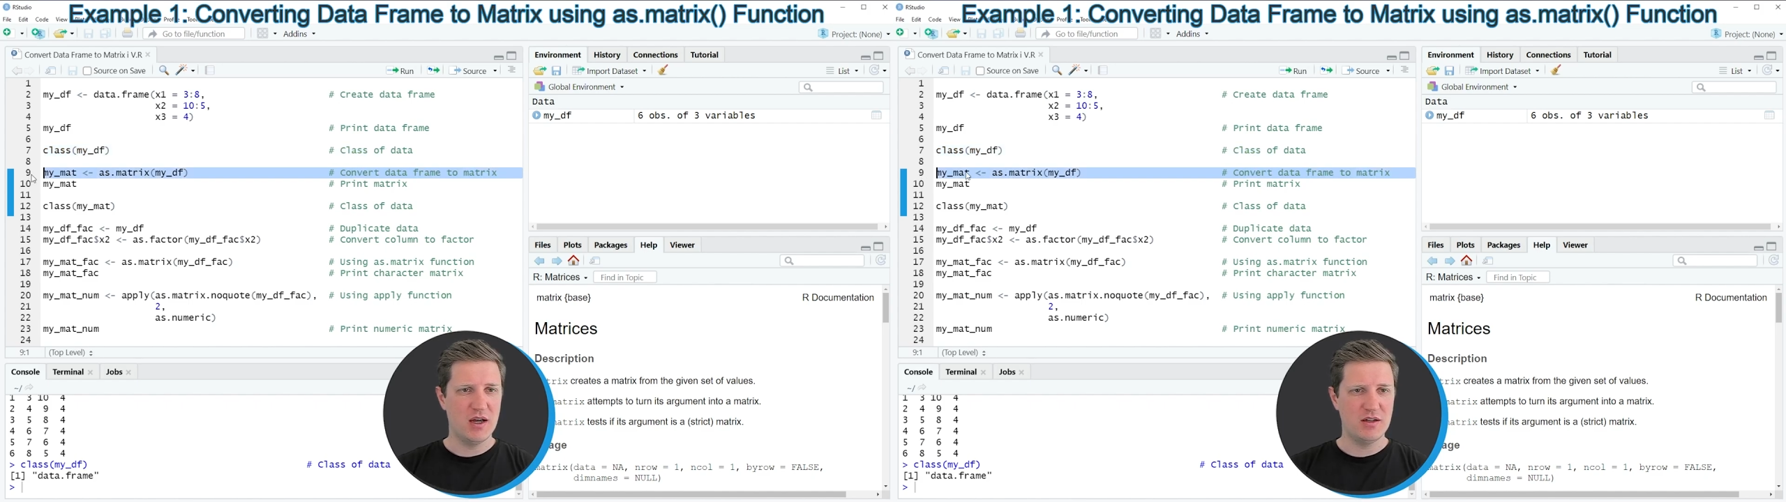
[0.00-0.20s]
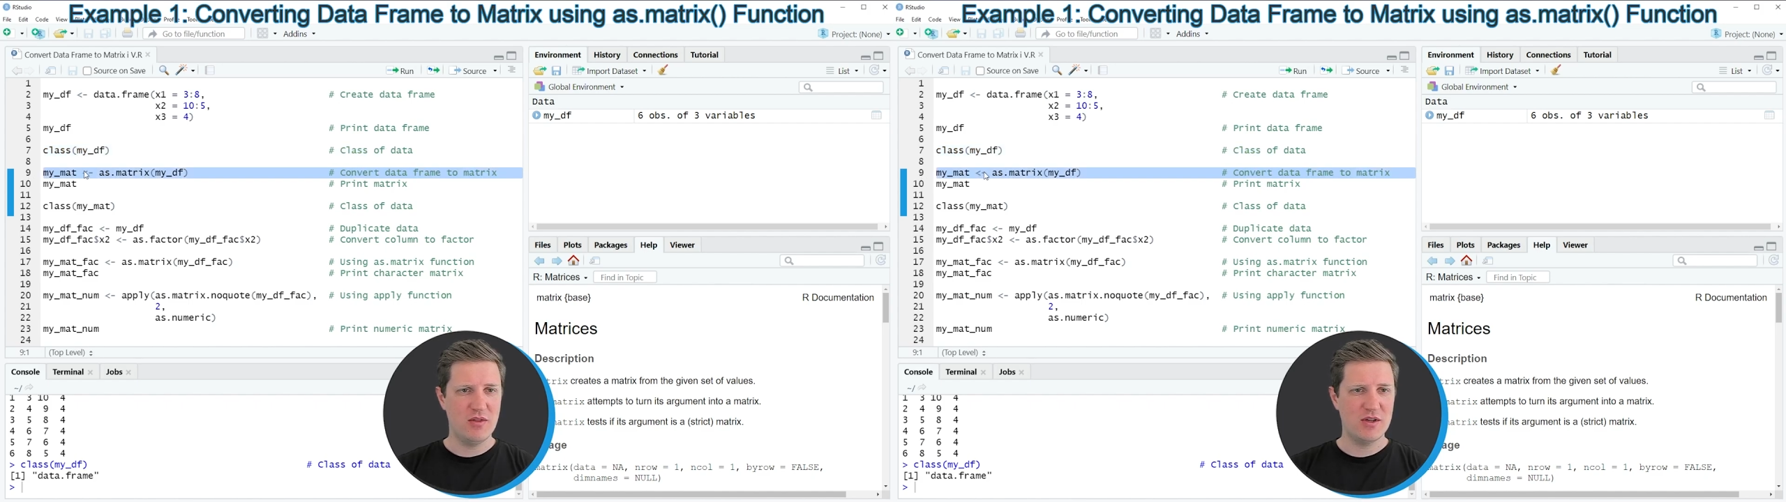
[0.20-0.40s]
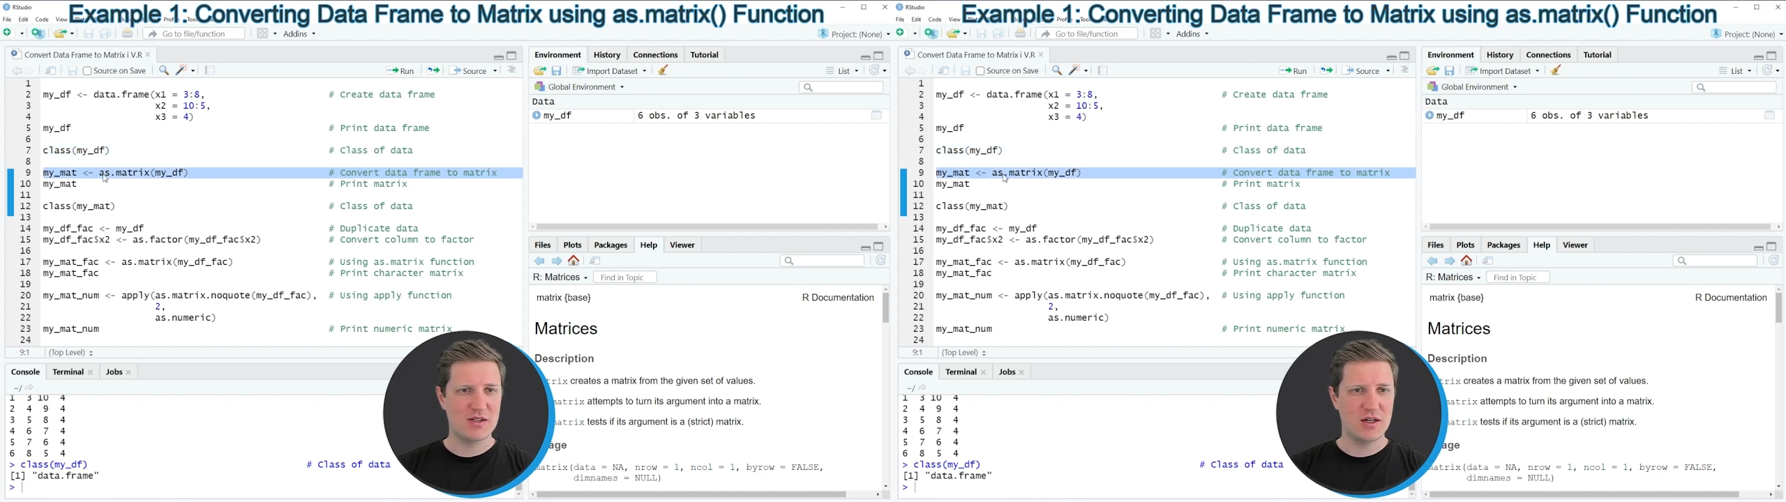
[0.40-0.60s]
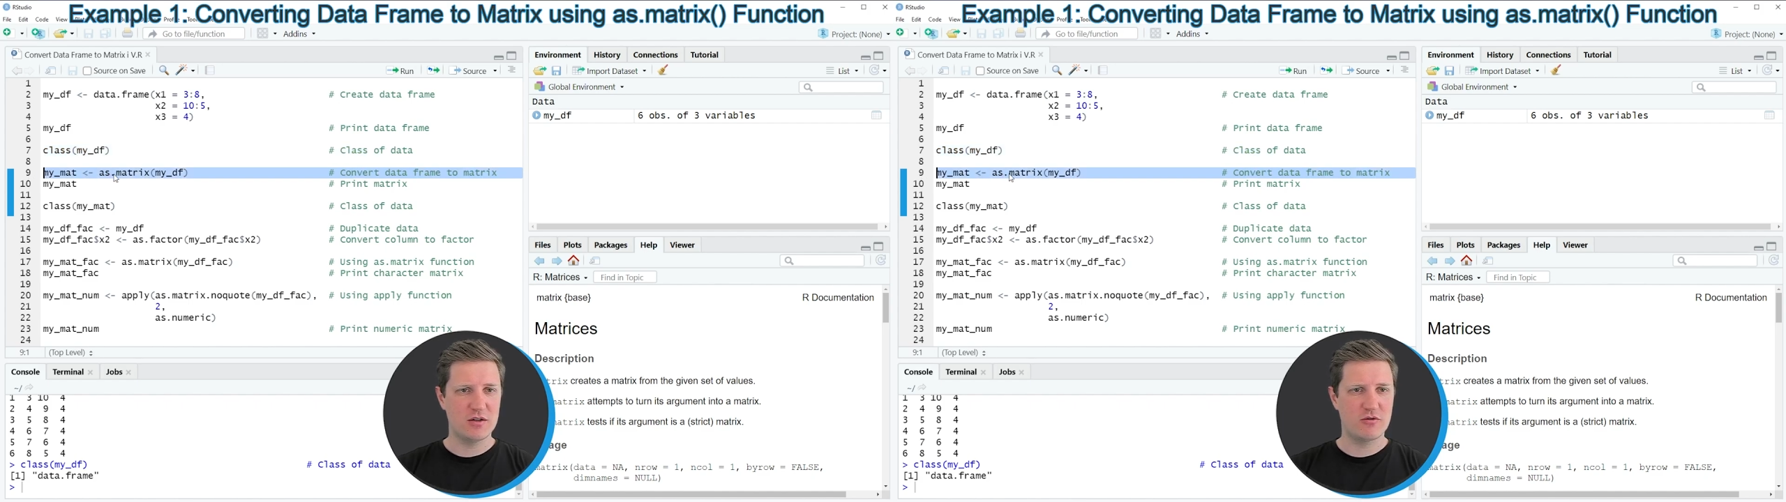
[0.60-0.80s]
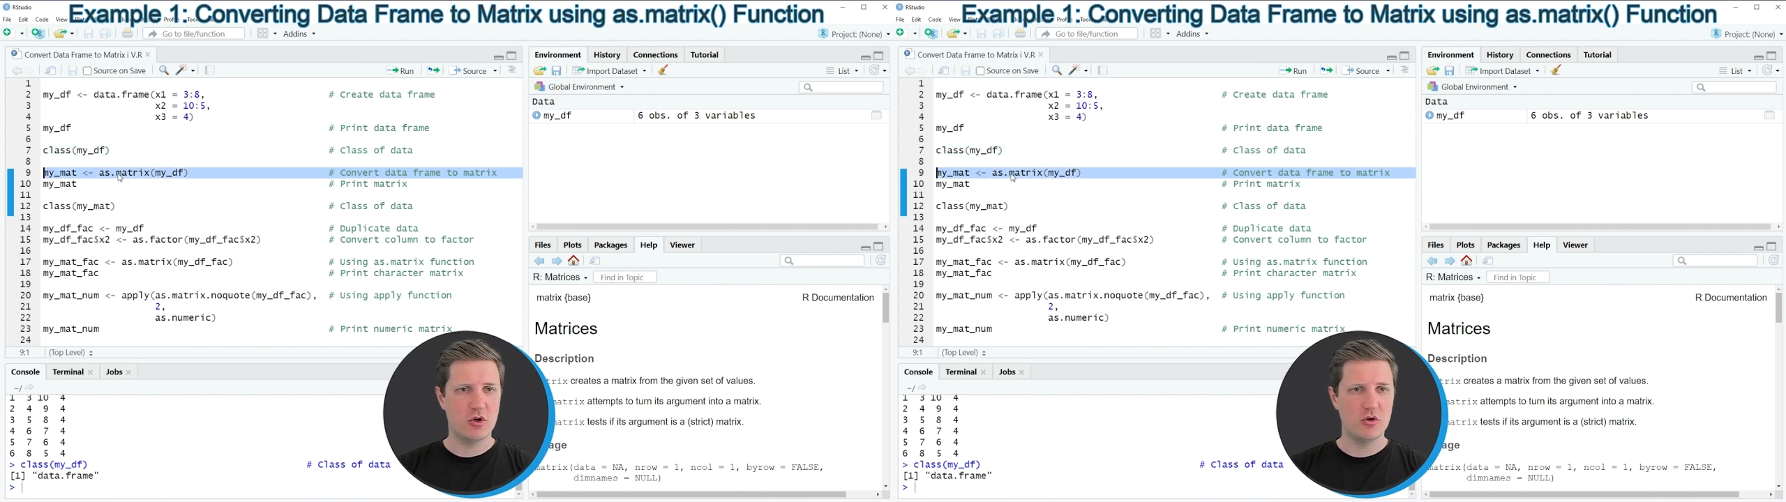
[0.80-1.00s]
And in this
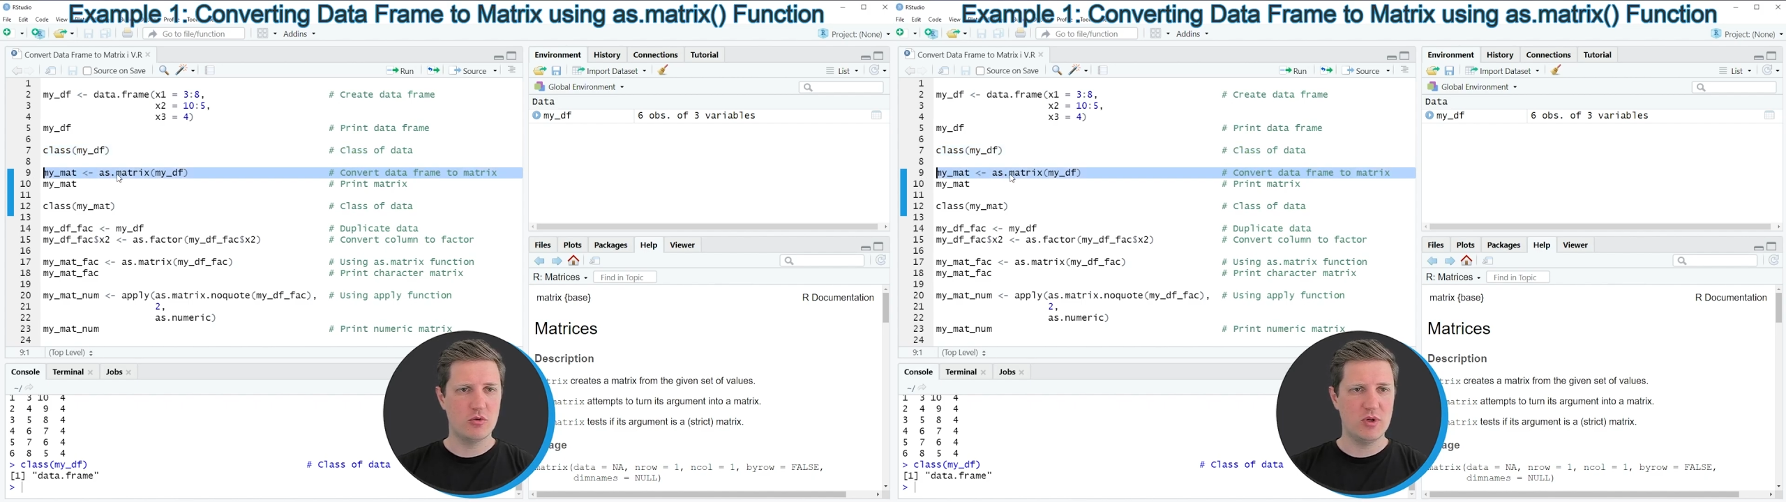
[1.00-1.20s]
line of code,